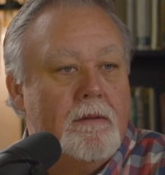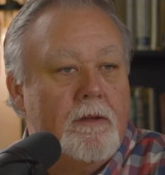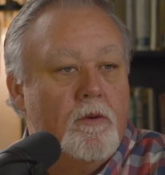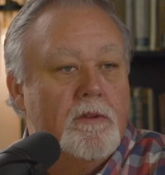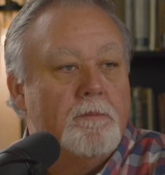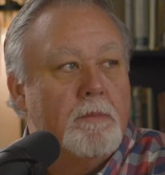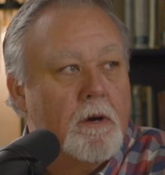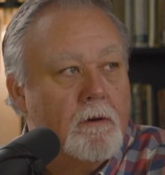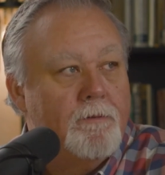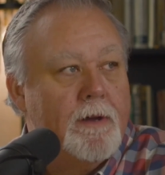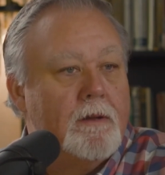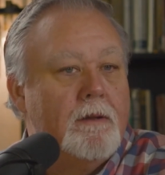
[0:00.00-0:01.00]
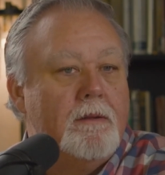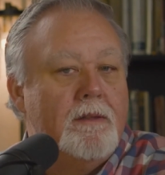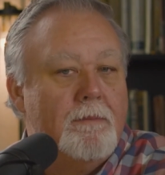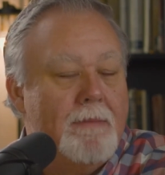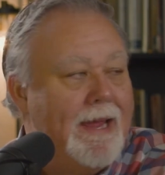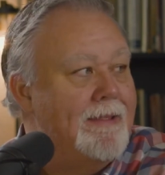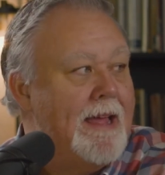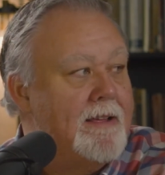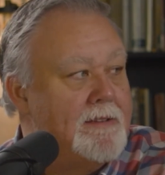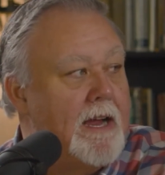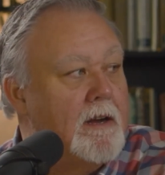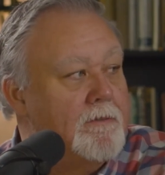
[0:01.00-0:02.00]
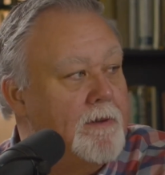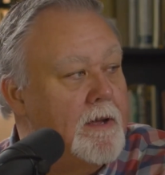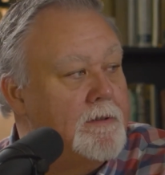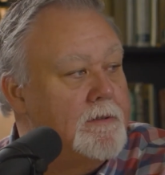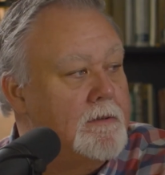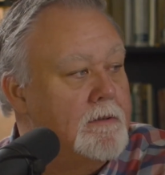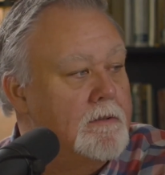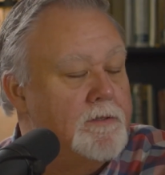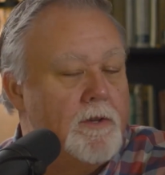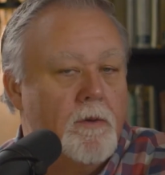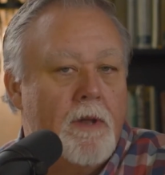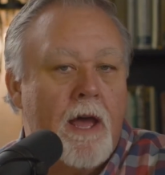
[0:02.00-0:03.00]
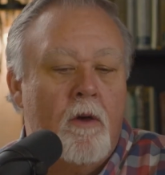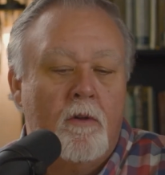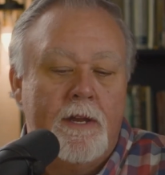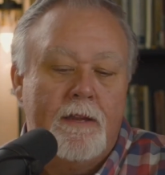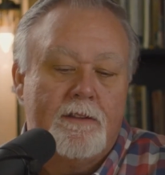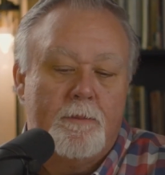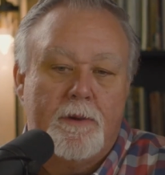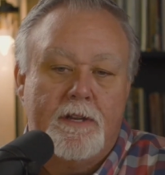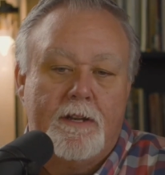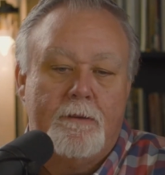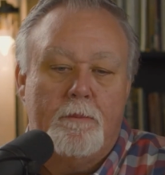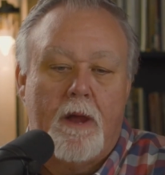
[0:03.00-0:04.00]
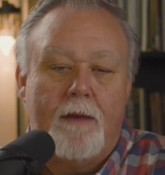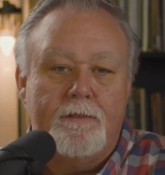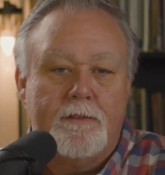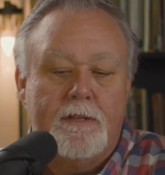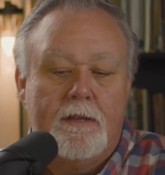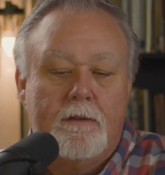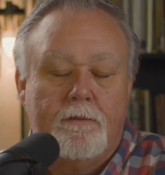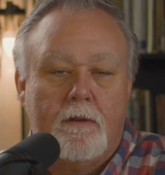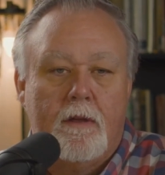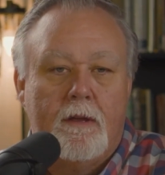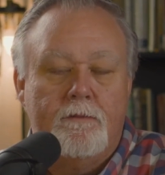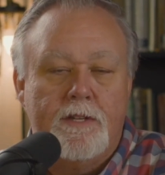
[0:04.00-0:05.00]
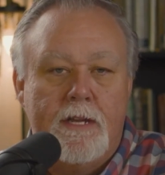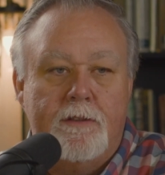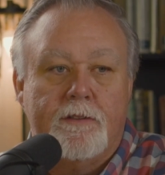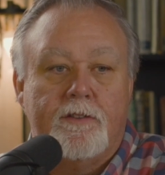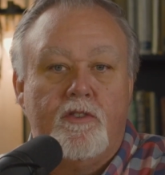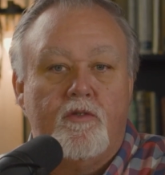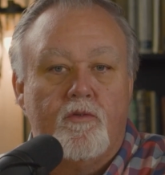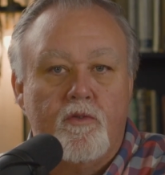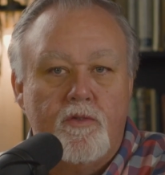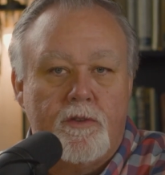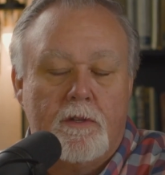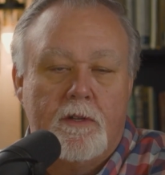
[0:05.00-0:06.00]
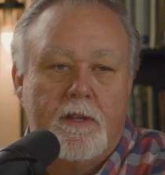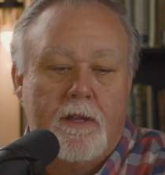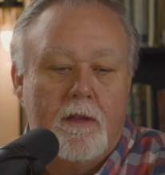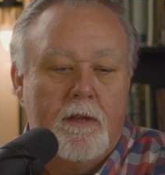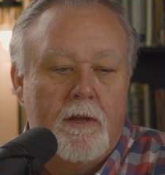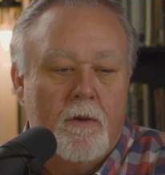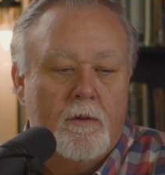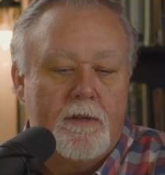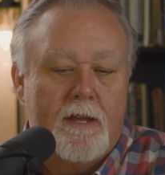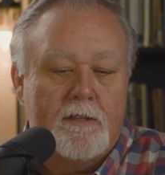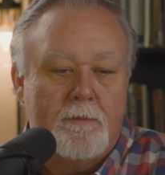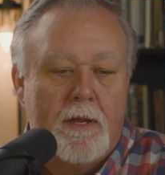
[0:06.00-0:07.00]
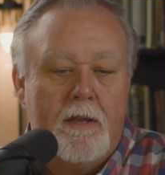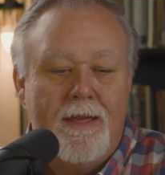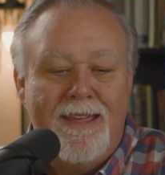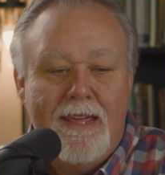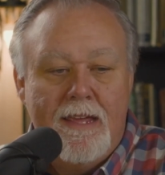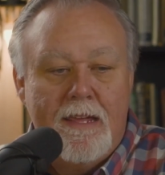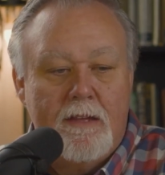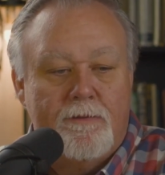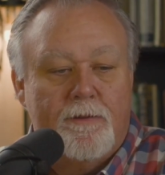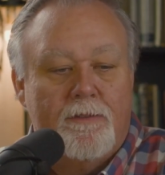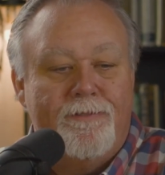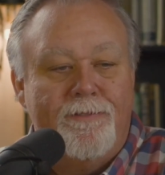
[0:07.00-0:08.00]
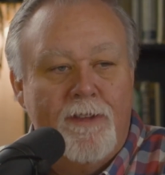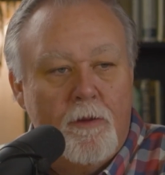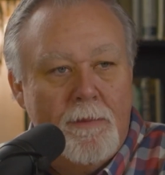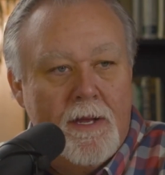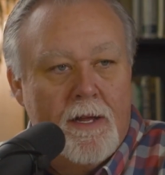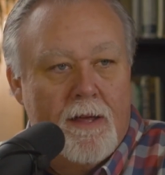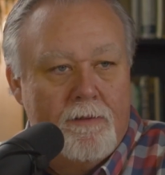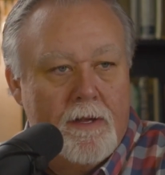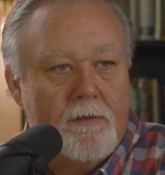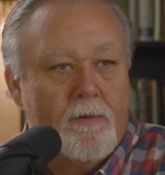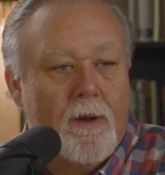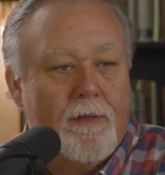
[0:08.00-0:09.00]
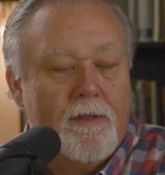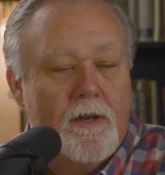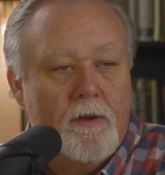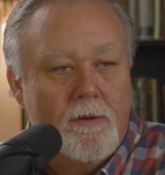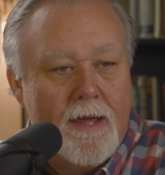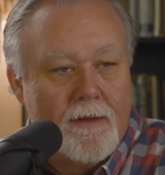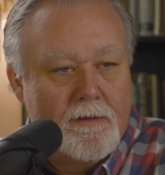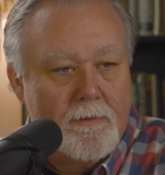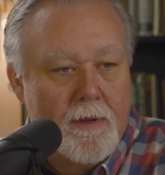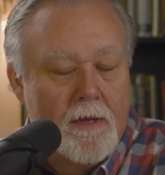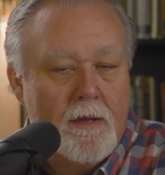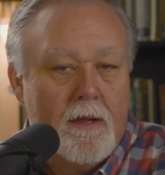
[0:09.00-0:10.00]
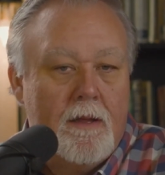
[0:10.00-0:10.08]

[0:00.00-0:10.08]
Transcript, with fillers: who is perfect to make that sacrifice. Mm. So not only is the predictive prophecy of, of Jesus crucial in the in the Old Testament, his fulfillment of it throughout the New Testament,